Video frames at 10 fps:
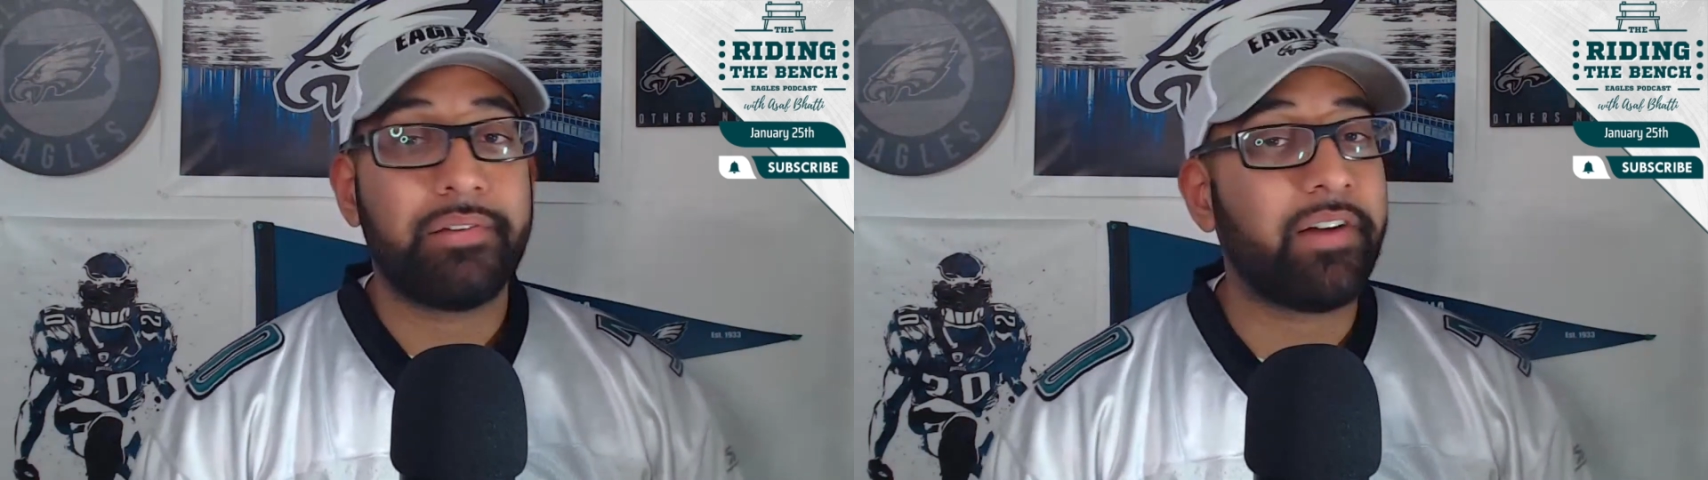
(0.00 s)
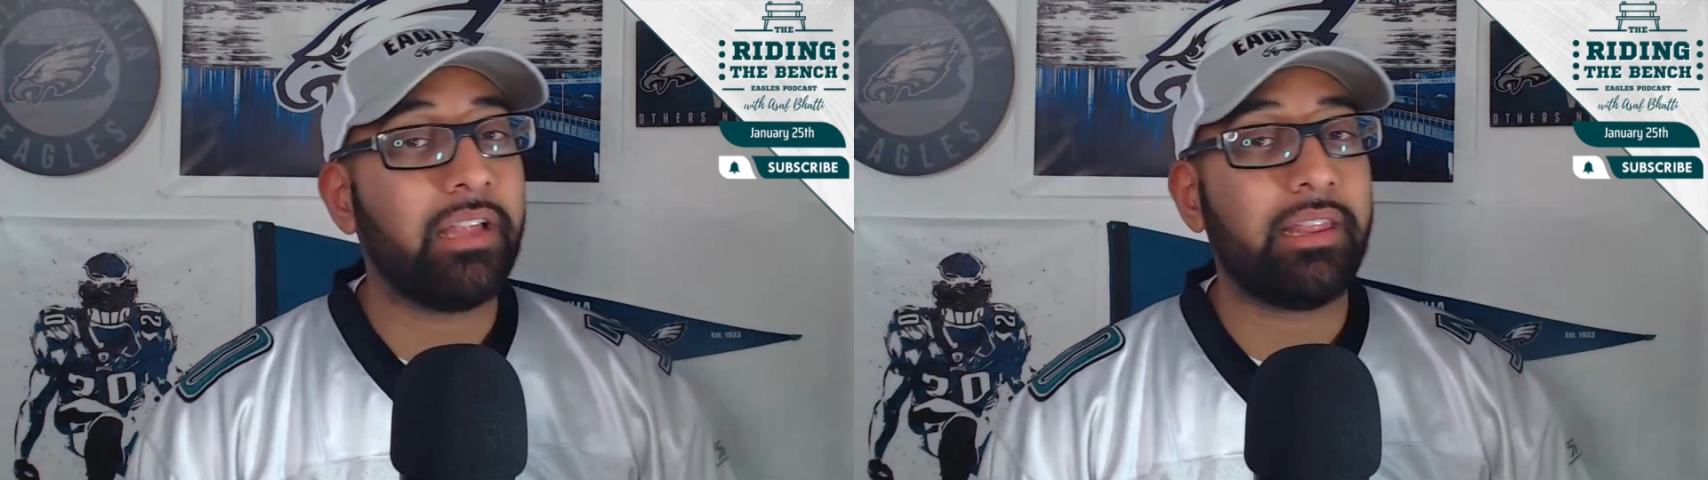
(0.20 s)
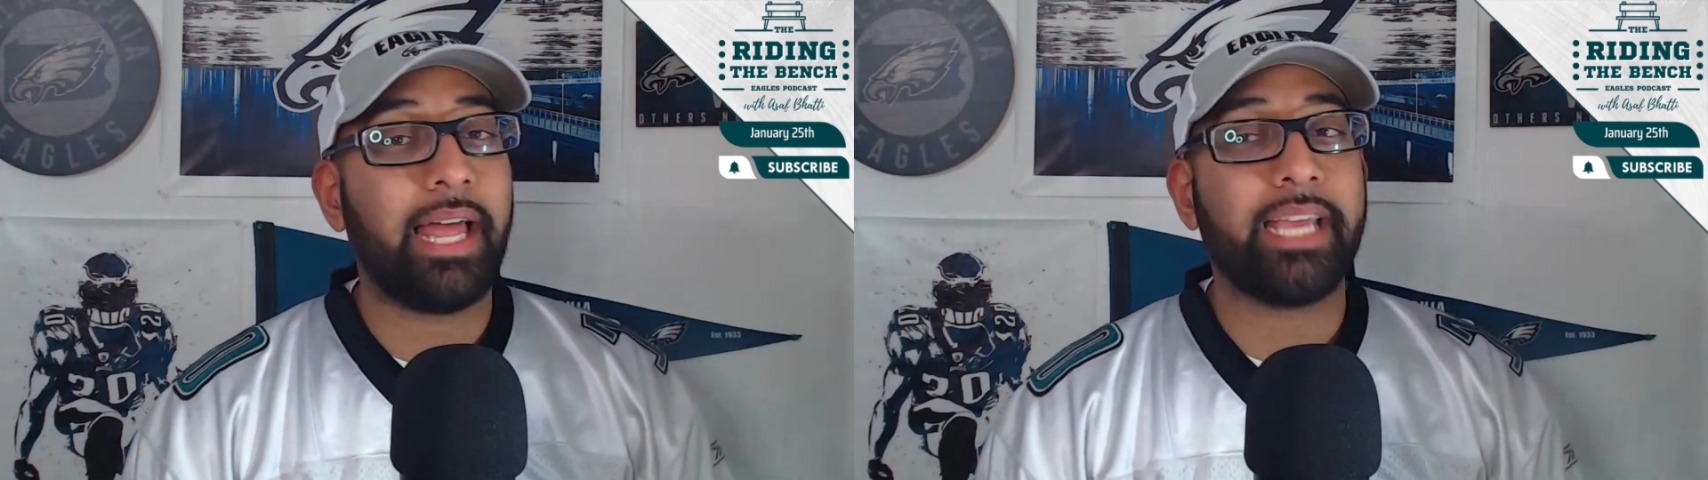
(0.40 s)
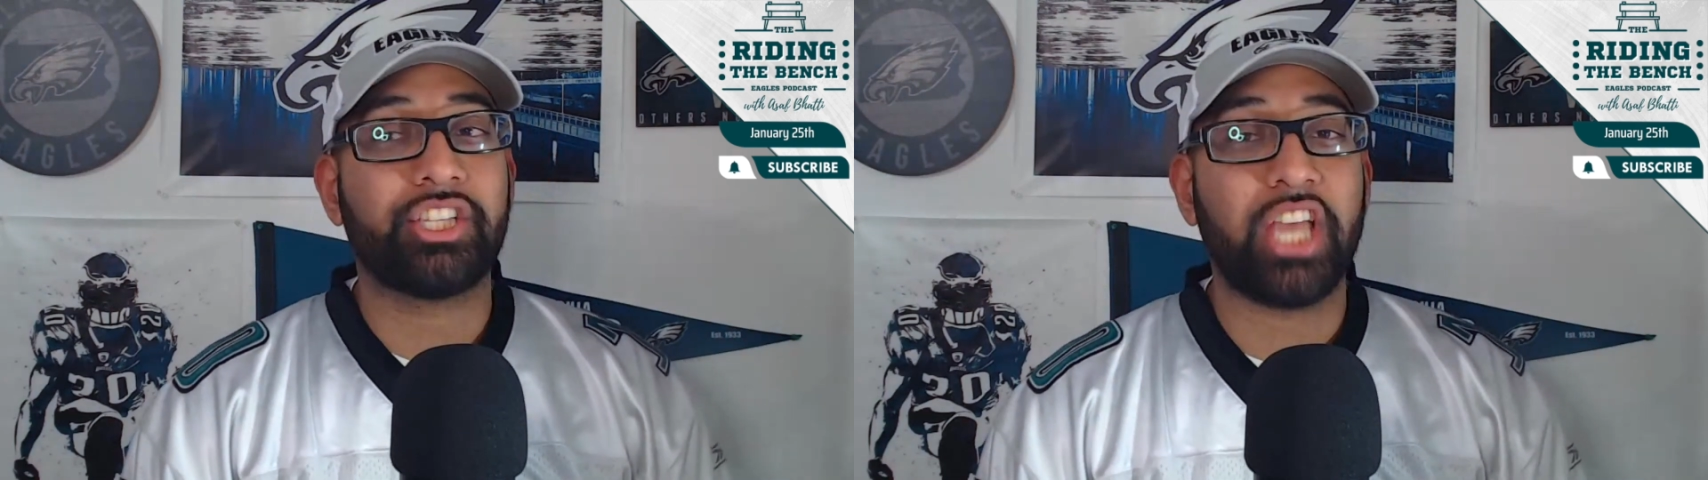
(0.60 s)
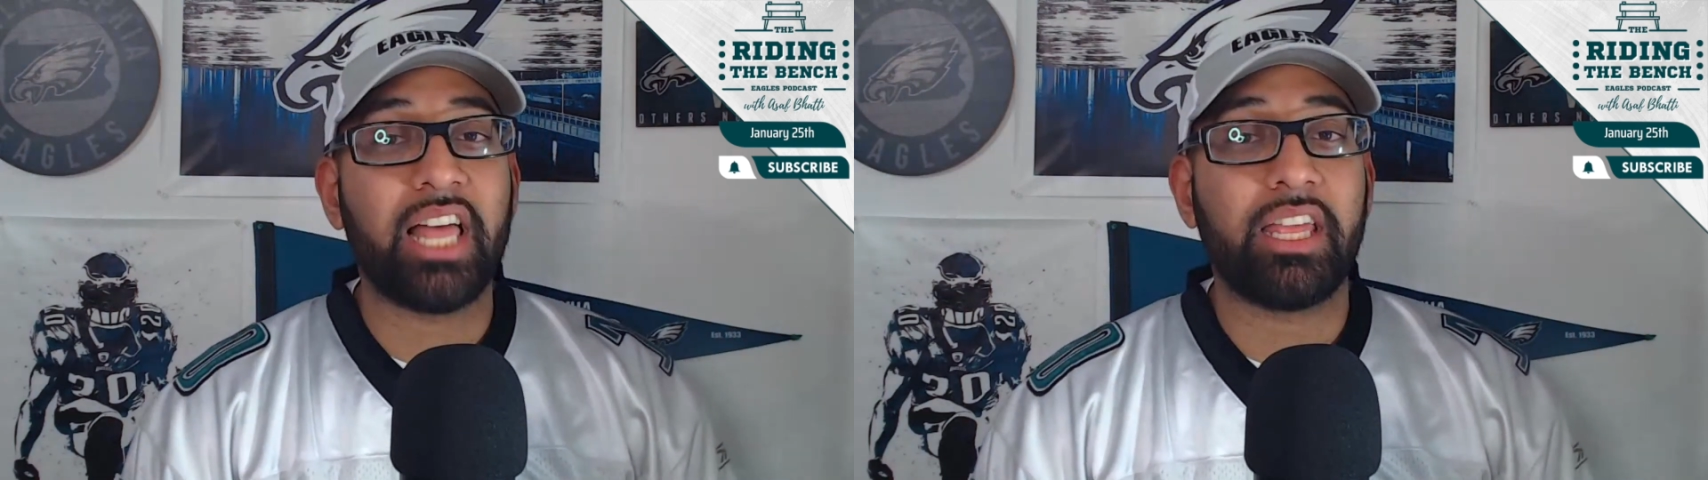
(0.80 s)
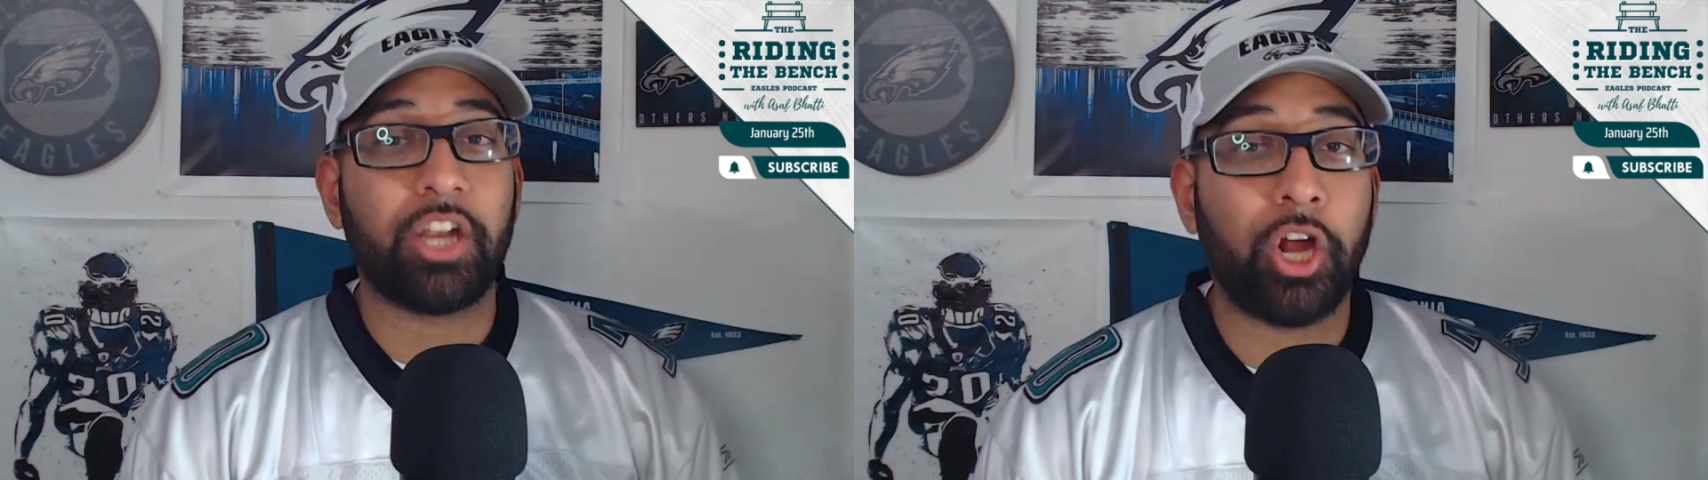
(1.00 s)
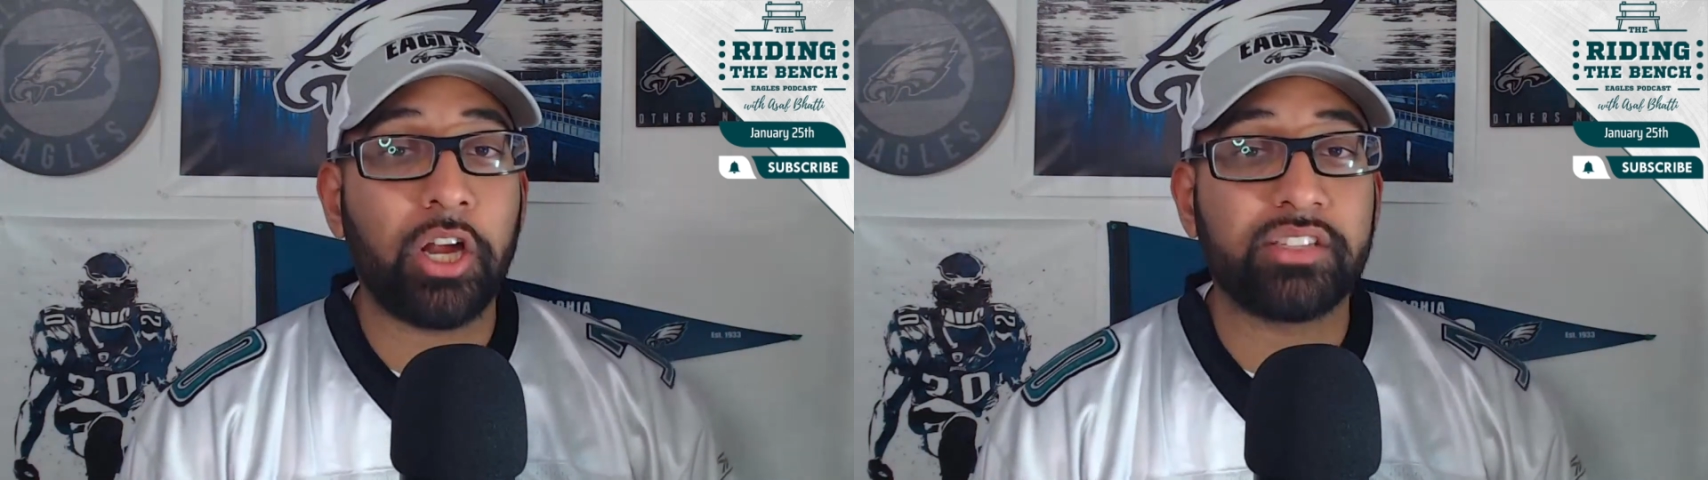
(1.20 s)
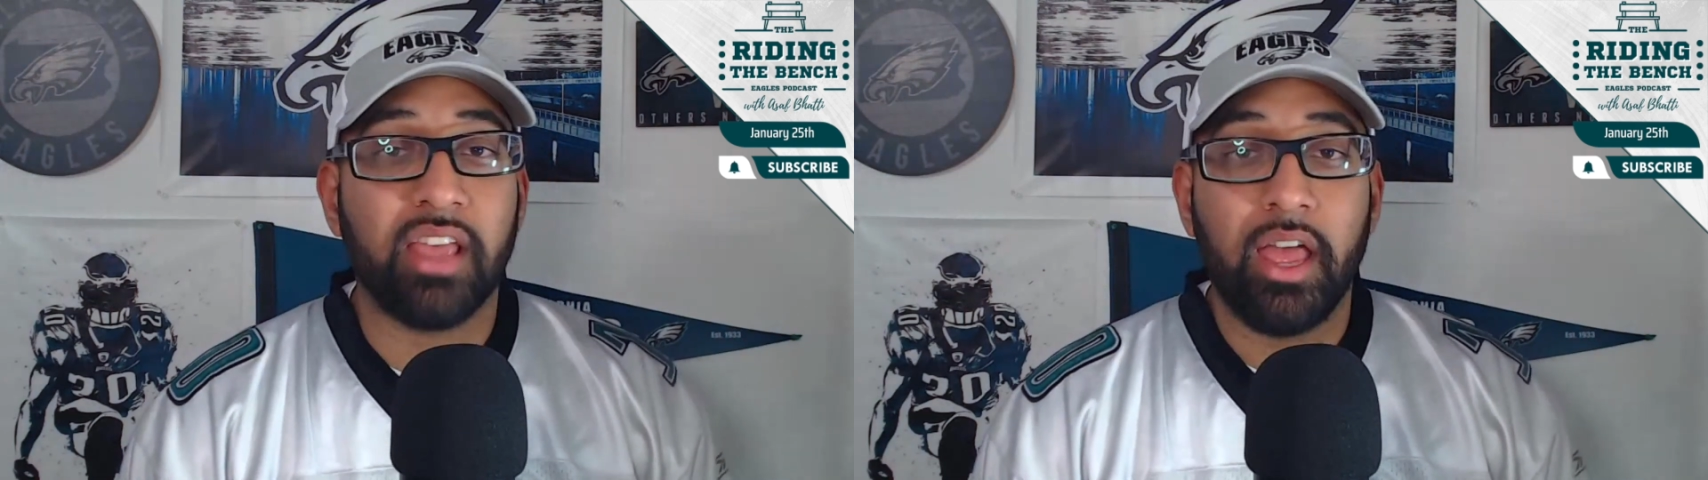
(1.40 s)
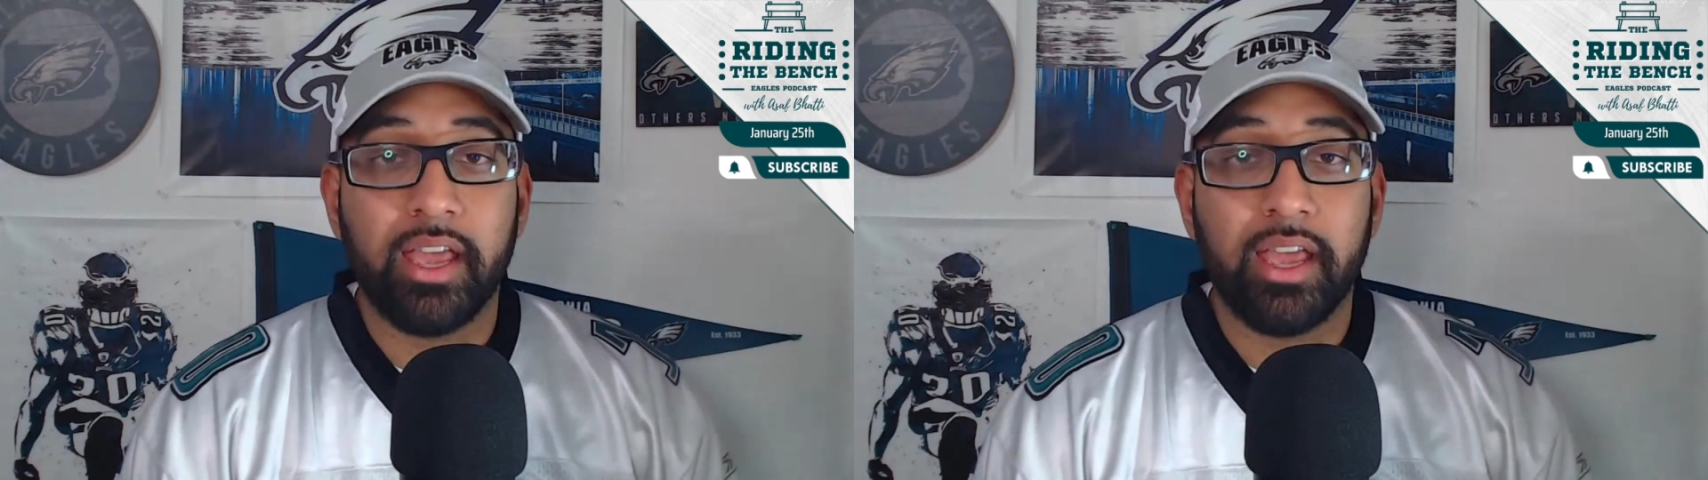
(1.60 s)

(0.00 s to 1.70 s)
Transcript: felt like Jalen Hurts